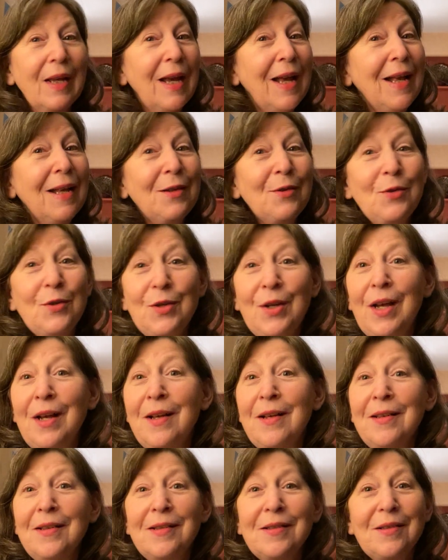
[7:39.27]
And
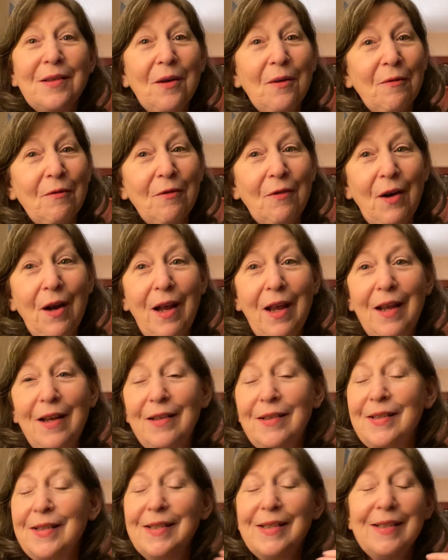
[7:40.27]
just
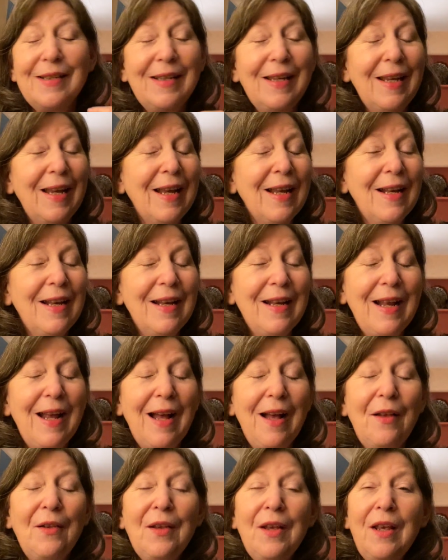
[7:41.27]
write, just get it
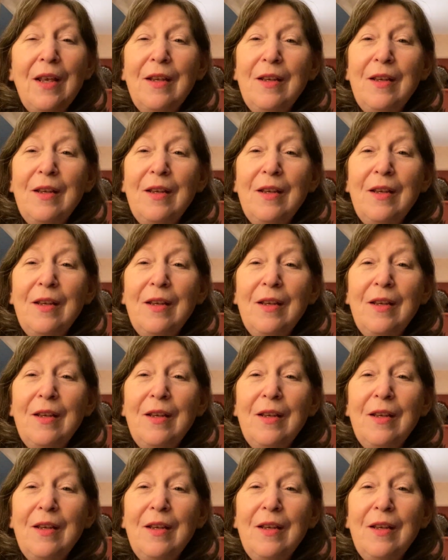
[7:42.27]
out.